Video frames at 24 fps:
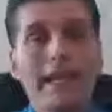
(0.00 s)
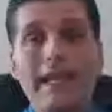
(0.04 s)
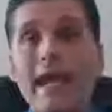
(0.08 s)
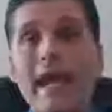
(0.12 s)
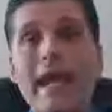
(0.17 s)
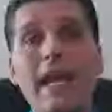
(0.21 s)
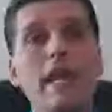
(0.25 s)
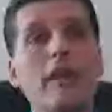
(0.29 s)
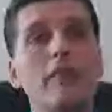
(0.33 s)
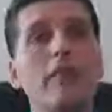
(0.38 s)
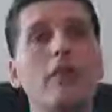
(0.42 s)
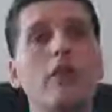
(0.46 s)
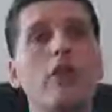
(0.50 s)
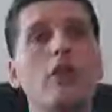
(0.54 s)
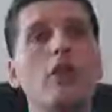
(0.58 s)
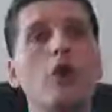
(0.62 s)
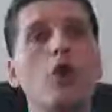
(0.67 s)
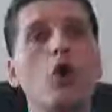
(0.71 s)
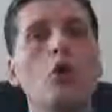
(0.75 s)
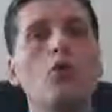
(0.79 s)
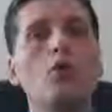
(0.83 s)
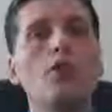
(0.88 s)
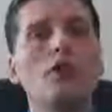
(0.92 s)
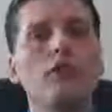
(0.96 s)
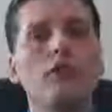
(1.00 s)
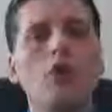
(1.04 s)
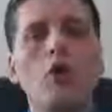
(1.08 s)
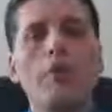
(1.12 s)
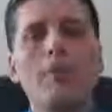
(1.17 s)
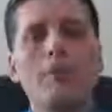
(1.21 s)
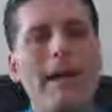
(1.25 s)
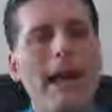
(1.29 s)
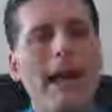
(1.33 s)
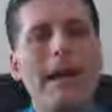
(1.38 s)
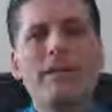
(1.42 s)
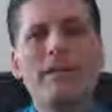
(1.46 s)
They can't even unload their
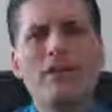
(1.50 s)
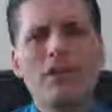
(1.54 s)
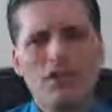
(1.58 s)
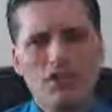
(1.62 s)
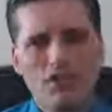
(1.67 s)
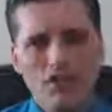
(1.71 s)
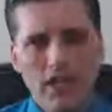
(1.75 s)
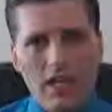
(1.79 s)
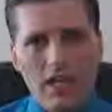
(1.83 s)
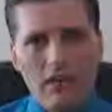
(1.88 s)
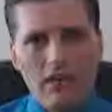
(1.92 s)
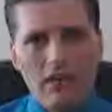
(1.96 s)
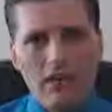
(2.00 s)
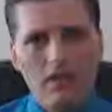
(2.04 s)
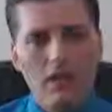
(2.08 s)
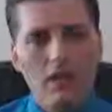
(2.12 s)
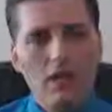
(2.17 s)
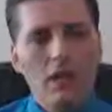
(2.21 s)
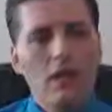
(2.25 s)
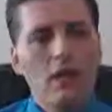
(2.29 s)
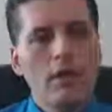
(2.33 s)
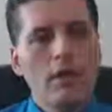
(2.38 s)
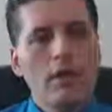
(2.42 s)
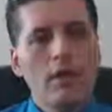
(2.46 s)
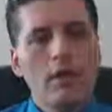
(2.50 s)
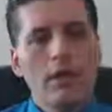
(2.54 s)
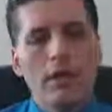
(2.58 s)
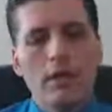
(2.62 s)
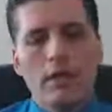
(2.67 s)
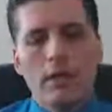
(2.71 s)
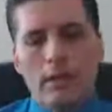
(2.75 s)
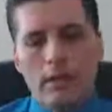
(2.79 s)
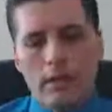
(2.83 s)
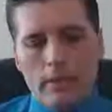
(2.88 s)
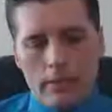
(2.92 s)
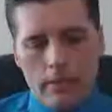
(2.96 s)
own balance sheets
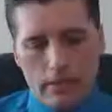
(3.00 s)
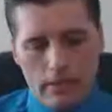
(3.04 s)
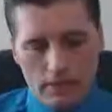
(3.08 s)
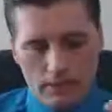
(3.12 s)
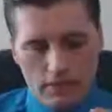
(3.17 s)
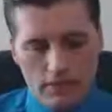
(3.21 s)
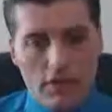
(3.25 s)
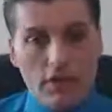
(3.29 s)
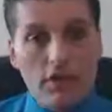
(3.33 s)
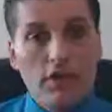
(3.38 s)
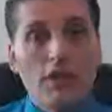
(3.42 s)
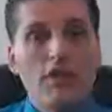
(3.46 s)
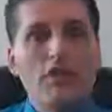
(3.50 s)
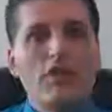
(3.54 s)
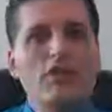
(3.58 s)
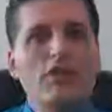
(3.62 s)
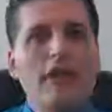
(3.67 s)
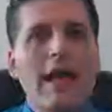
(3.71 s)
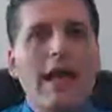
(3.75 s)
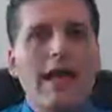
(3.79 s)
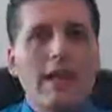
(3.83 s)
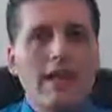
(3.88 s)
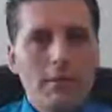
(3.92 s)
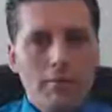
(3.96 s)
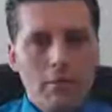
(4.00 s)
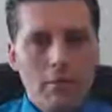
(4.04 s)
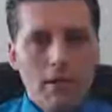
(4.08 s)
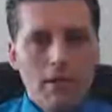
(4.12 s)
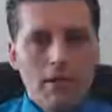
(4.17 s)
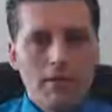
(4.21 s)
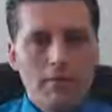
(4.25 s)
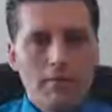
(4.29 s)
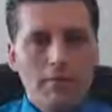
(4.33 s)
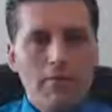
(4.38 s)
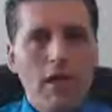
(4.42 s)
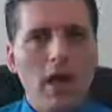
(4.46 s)
to contract the
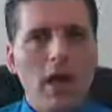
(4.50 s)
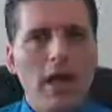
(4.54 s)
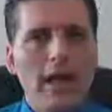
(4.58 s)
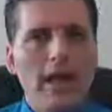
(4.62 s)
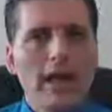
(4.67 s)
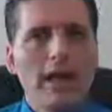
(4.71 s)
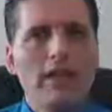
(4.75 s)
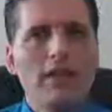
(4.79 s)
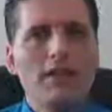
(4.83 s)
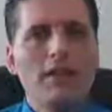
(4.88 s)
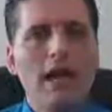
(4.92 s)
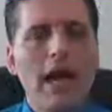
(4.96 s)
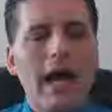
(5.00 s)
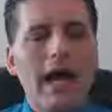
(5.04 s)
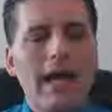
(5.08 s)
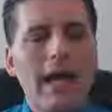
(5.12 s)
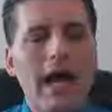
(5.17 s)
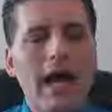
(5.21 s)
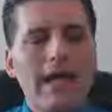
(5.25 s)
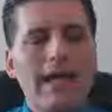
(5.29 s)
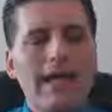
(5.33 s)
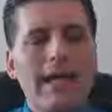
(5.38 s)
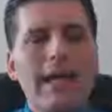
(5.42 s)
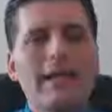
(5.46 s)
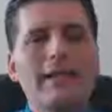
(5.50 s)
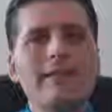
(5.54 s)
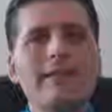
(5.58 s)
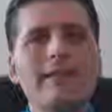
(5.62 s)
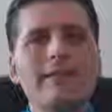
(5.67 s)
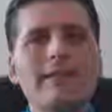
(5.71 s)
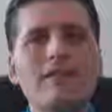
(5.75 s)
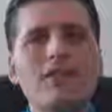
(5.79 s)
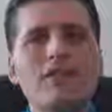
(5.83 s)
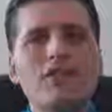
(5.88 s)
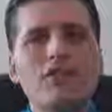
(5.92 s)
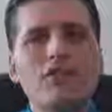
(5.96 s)
money supply. I
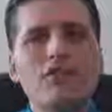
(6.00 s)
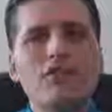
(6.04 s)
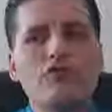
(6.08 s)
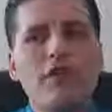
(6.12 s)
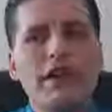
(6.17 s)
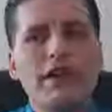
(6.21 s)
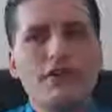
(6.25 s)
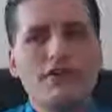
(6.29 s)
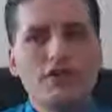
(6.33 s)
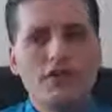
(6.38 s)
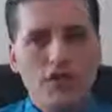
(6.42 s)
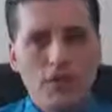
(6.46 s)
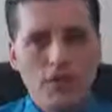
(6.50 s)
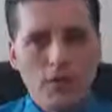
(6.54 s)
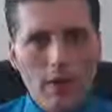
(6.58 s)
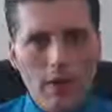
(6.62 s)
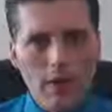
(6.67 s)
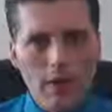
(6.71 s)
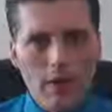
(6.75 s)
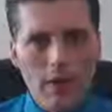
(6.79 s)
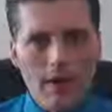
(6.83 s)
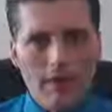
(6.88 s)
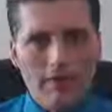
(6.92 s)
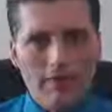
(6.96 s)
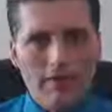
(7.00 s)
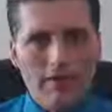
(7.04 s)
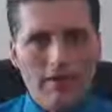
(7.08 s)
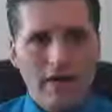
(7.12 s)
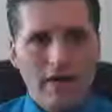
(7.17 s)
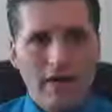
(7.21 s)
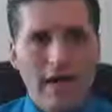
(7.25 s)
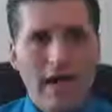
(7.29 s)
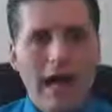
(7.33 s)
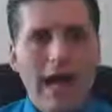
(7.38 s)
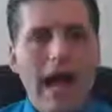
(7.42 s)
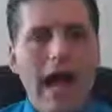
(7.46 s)
can't stress to you enough
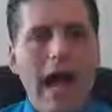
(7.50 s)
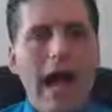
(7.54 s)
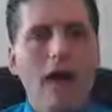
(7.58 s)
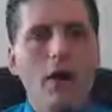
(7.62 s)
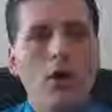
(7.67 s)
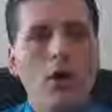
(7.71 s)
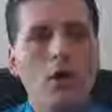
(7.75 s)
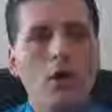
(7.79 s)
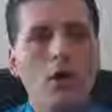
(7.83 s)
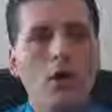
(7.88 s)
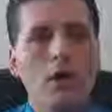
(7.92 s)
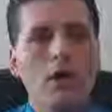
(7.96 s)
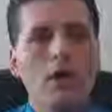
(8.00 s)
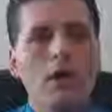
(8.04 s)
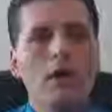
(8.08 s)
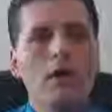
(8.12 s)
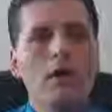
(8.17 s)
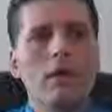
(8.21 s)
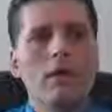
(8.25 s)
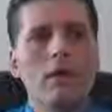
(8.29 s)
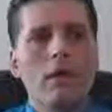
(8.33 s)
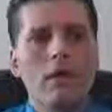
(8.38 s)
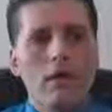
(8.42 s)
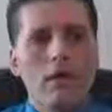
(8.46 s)
how